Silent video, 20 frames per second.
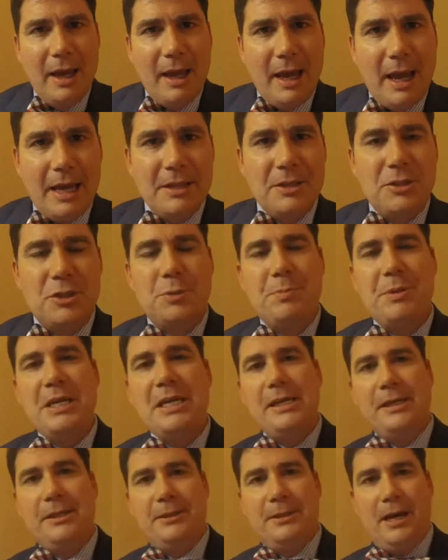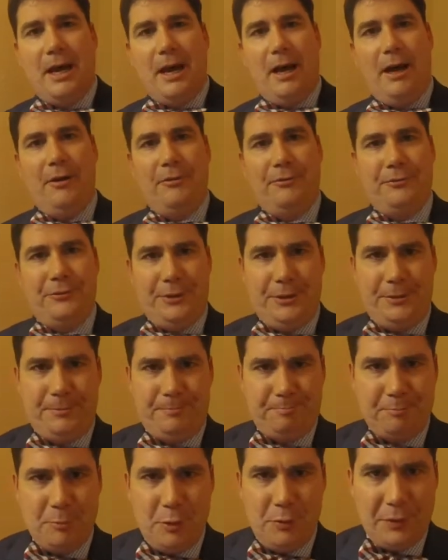And speaking of
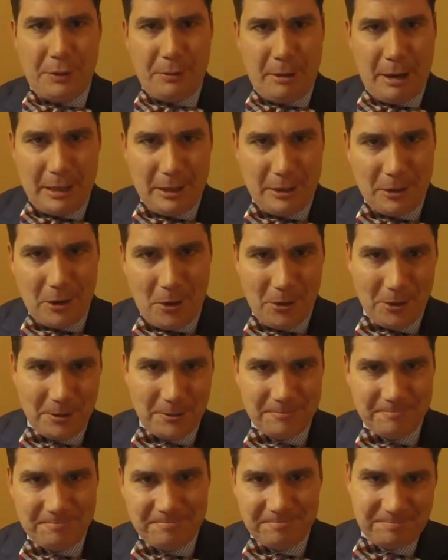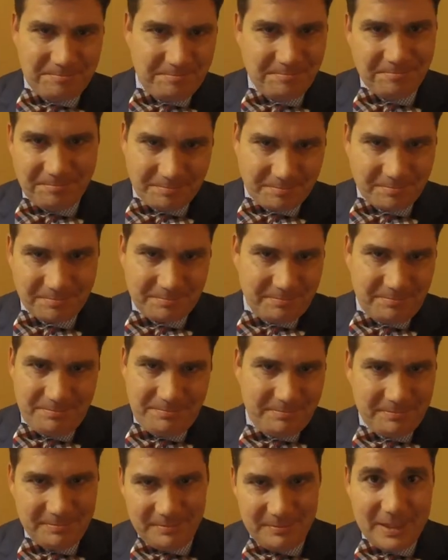moving right along,
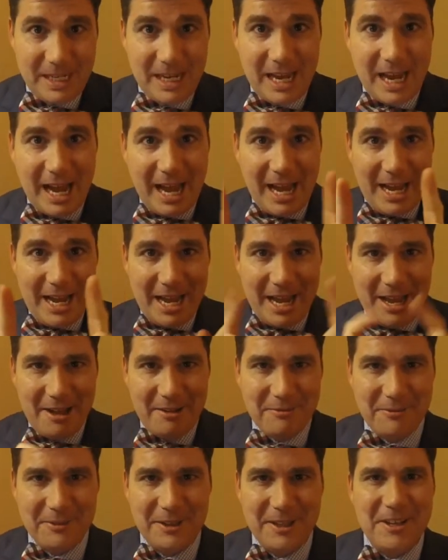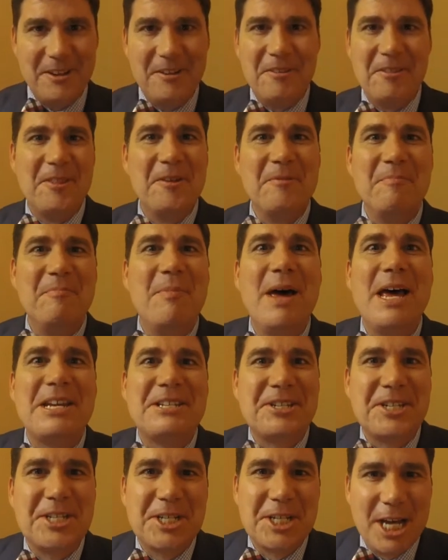I have the
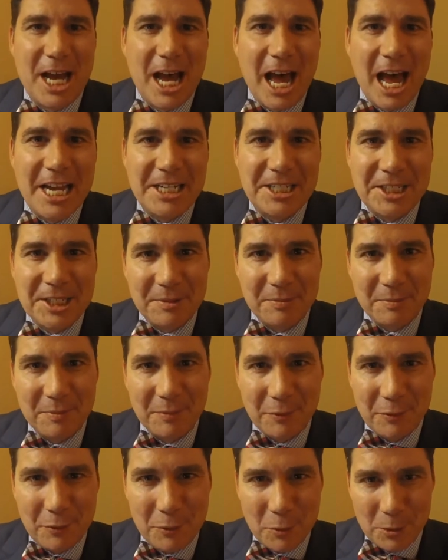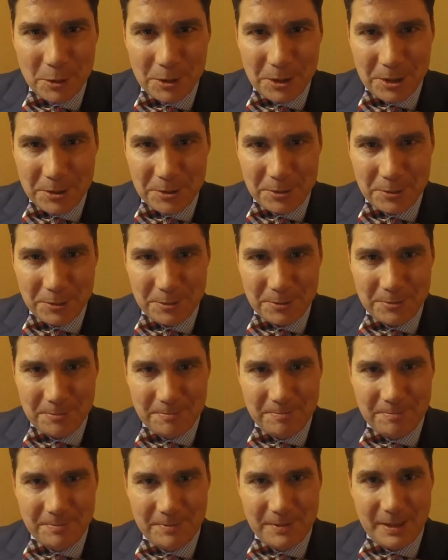best item for you.
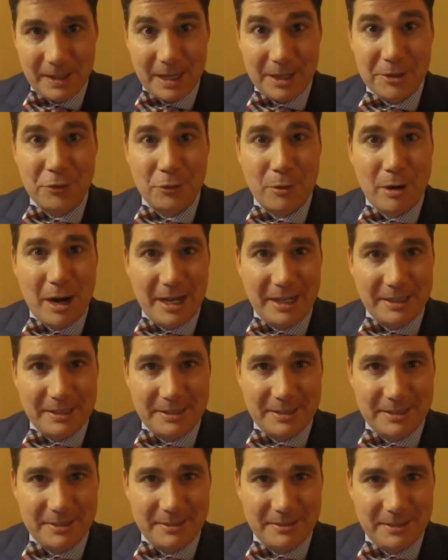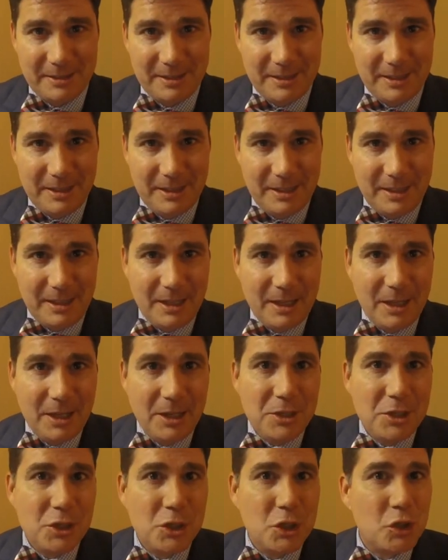That's right.
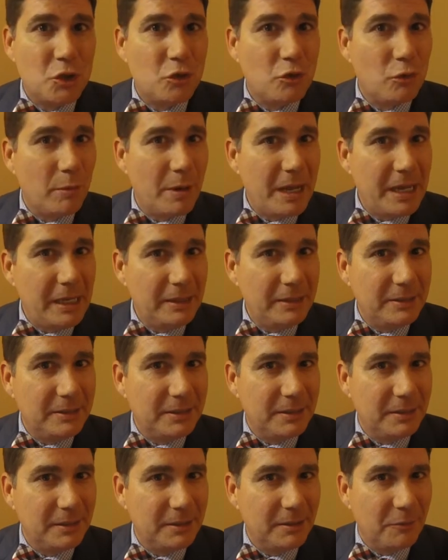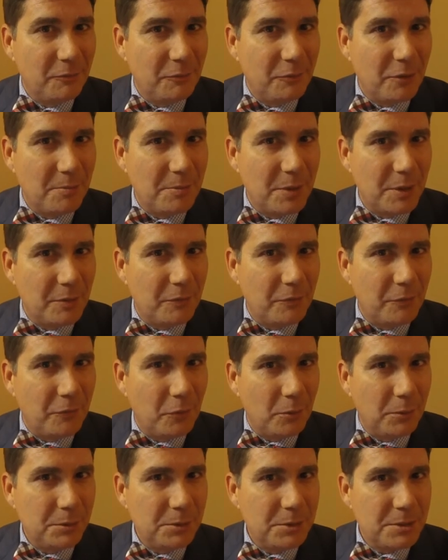Straight from the
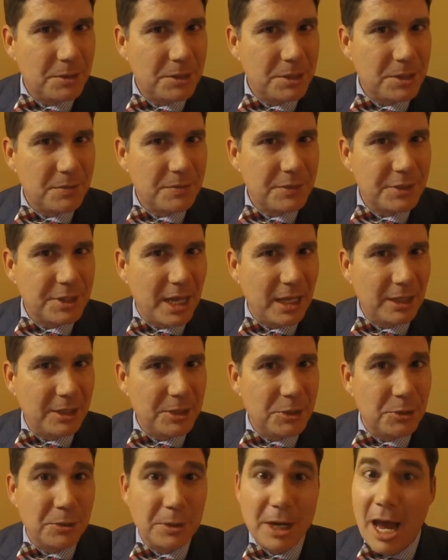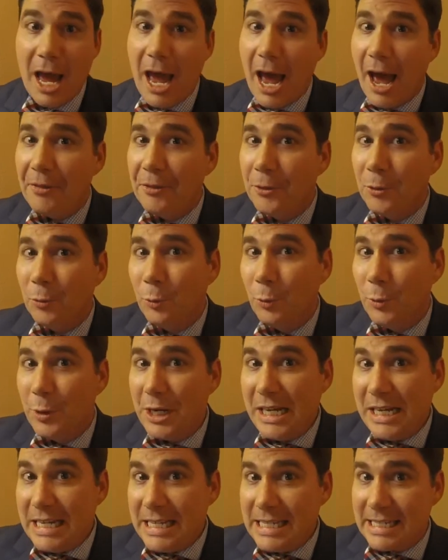Fortress of Solitude, and the
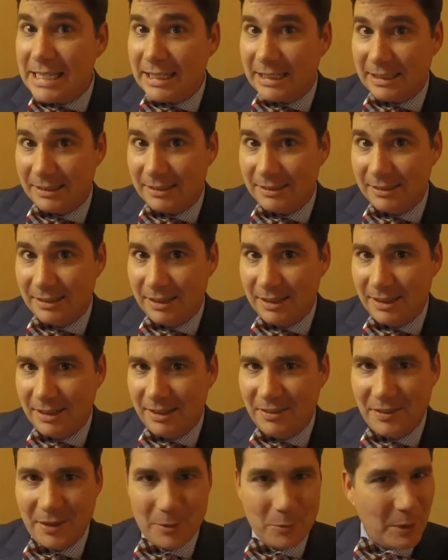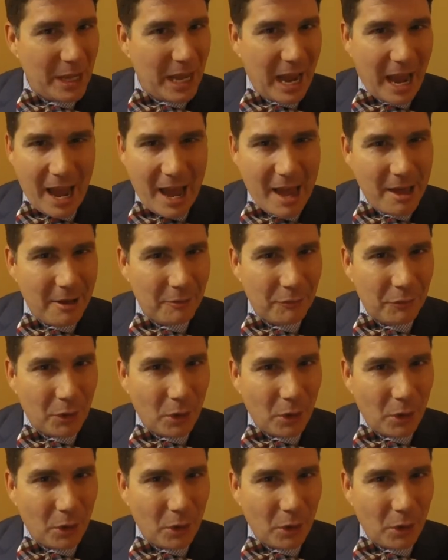reason that we have